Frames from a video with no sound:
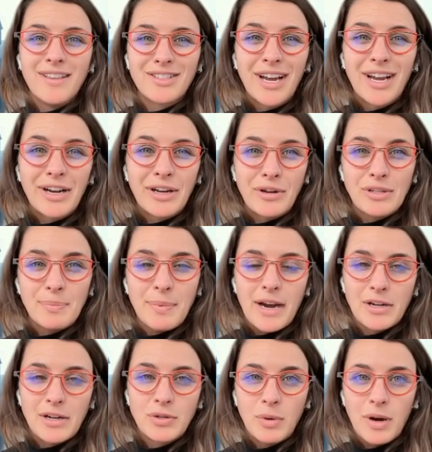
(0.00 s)
This kind of goes
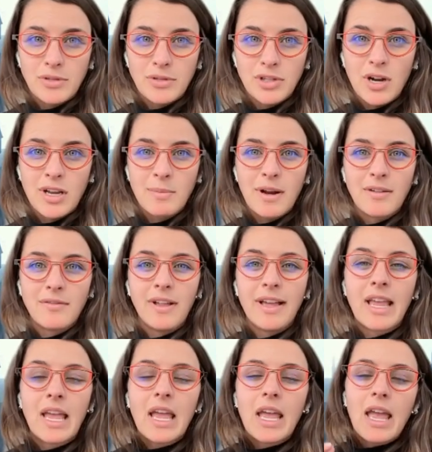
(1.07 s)
back to what I was talking about of
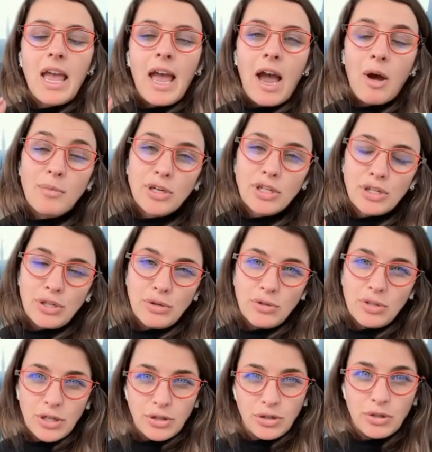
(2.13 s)
like, how much do
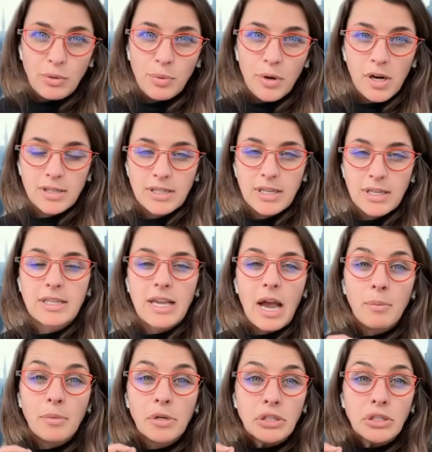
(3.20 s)
you touch the process?
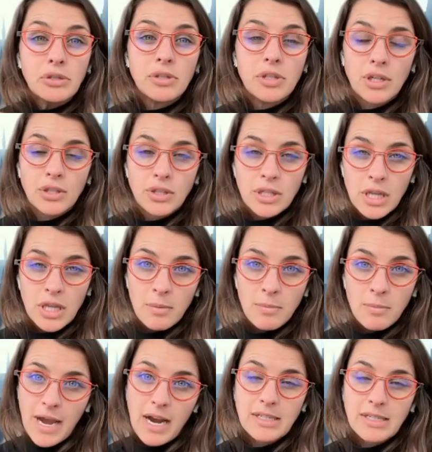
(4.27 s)
How much do you touch the
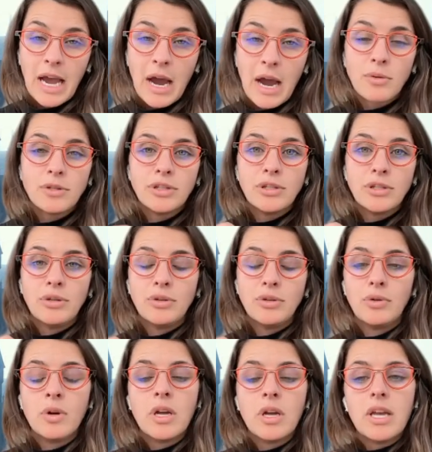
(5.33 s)
impact? How are
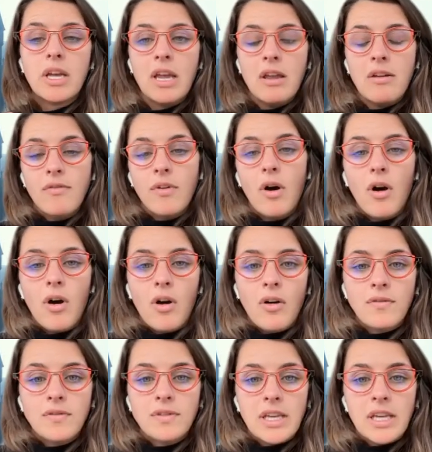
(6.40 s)
you
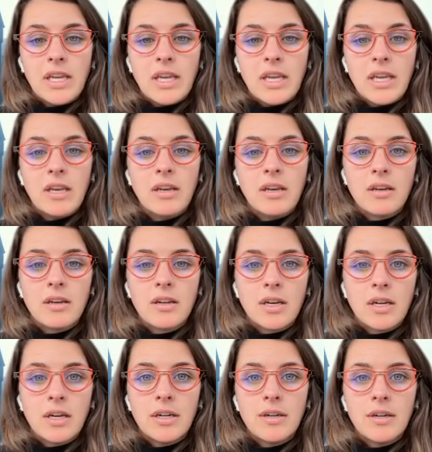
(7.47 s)
involved in
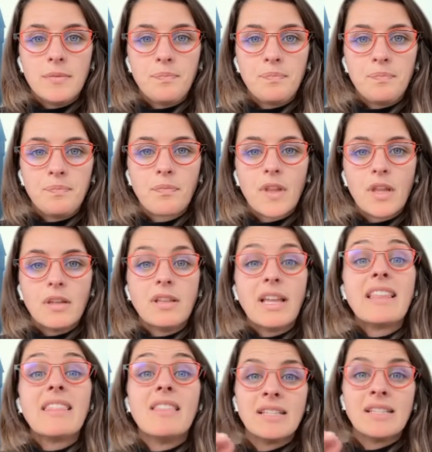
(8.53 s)
um,
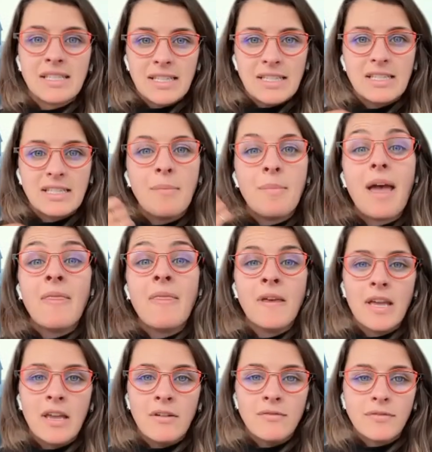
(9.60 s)
like the system
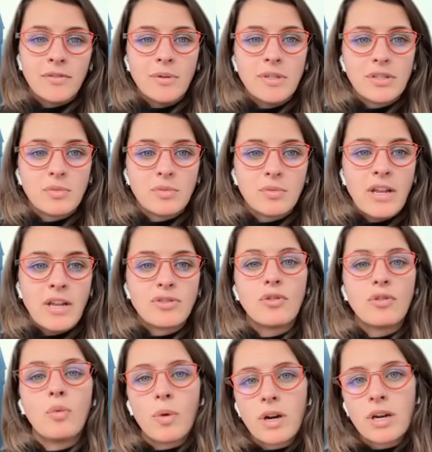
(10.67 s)
and the influence, right?
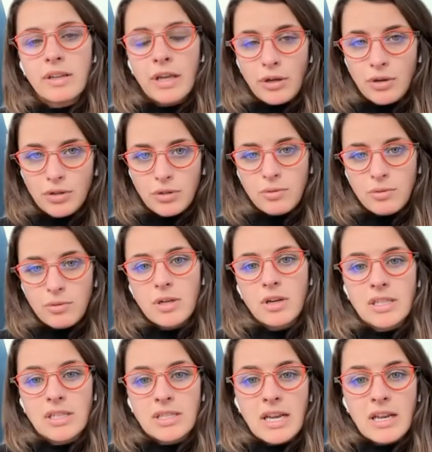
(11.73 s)
So the work that you're
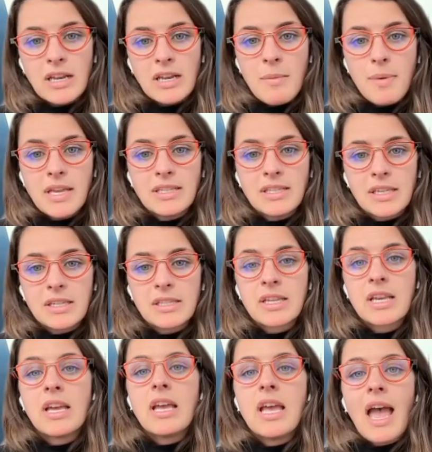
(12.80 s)
doing on a day to day
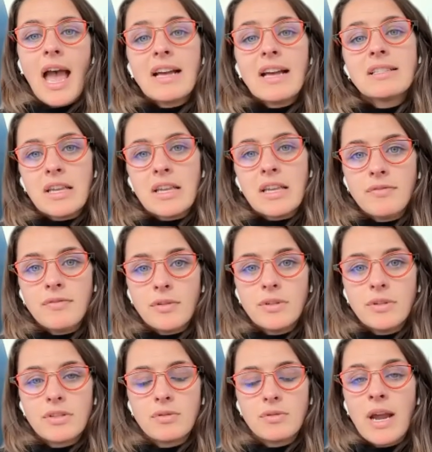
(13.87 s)
basis has
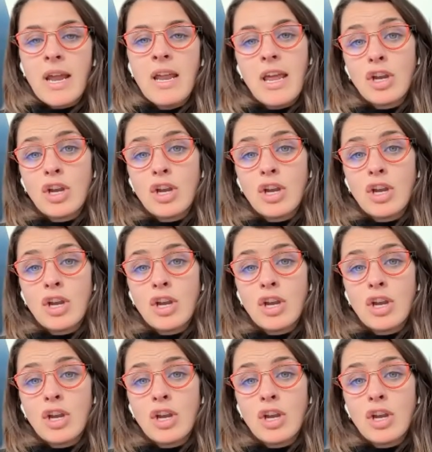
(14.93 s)
influence, right?